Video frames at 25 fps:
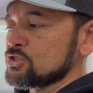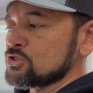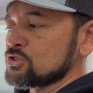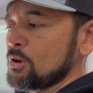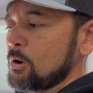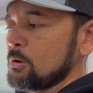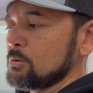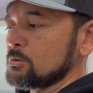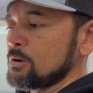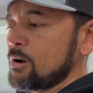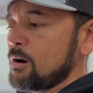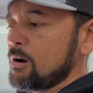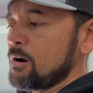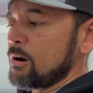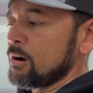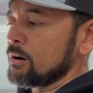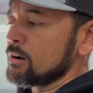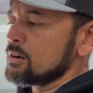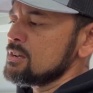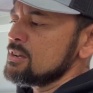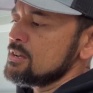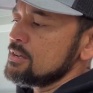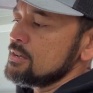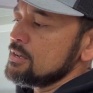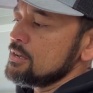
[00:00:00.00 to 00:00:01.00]

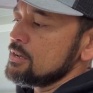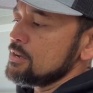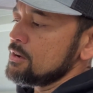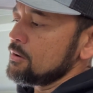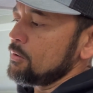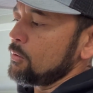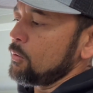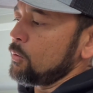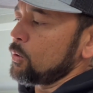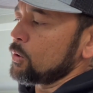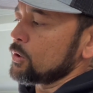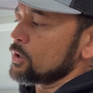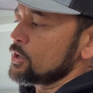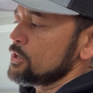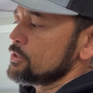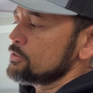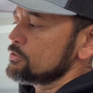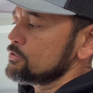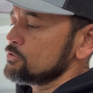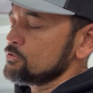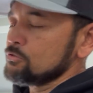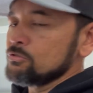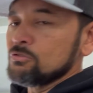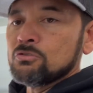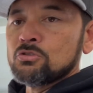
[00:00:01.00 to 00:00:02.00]
sonar, or a
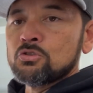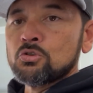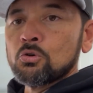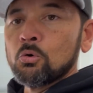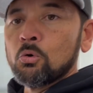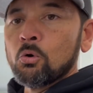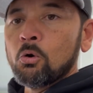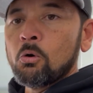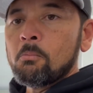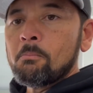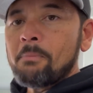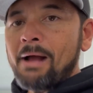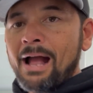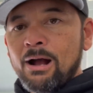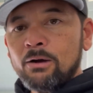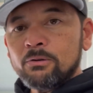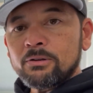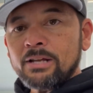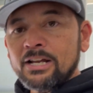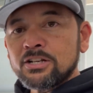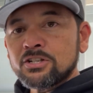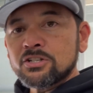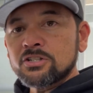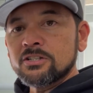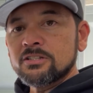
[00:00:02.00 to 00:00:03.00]
dual mount,
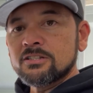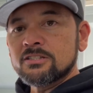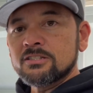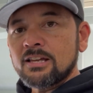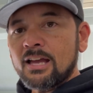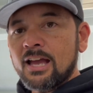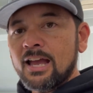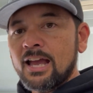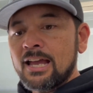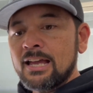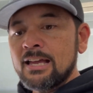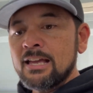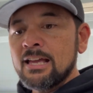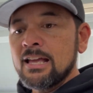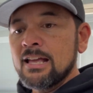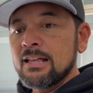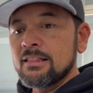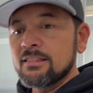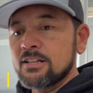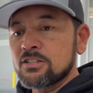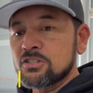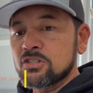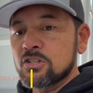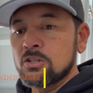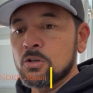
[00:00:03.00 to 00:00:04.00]
I should say,
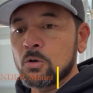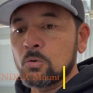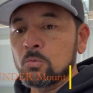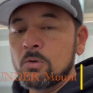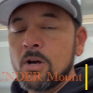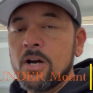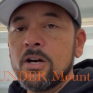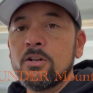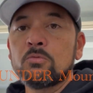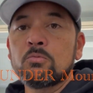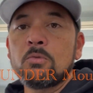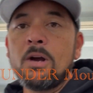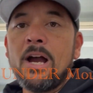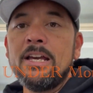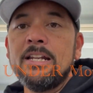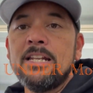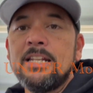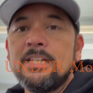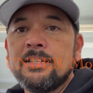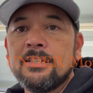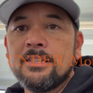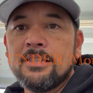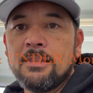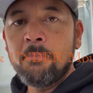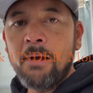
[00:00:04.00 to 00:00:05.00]
that's gonna run right
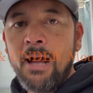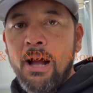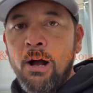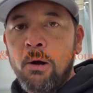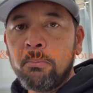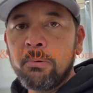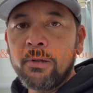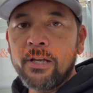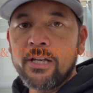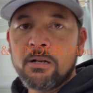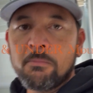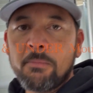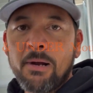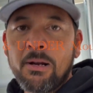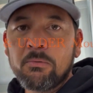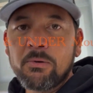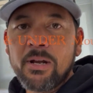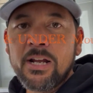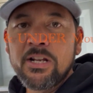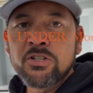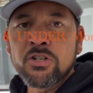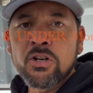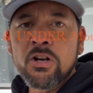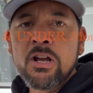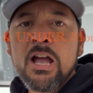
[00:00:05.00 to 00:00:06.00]
into the bow plate of my
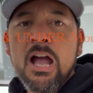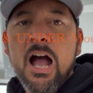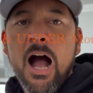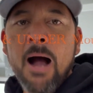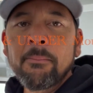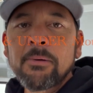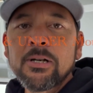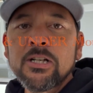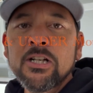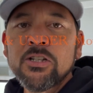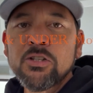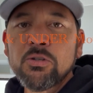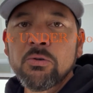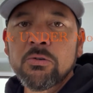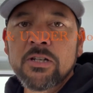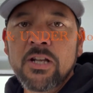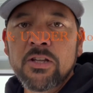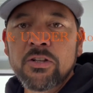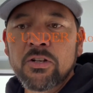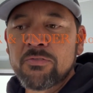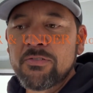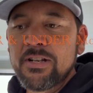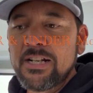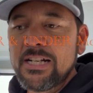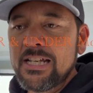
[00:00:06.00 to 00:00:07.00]
Ranger. I'm gonna do
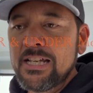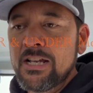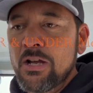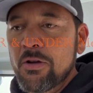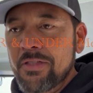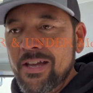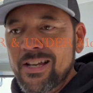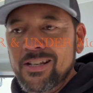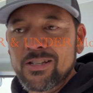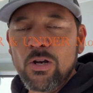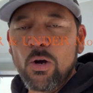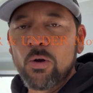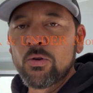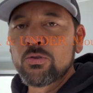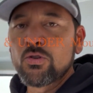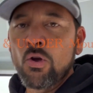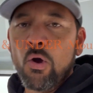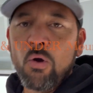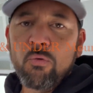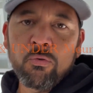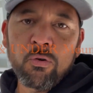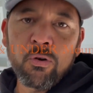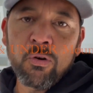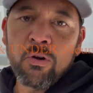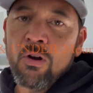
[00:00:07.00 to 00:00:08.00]
another video that goes
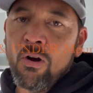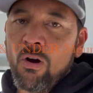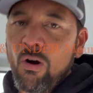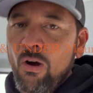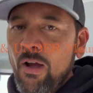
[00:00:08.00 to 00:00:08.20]
over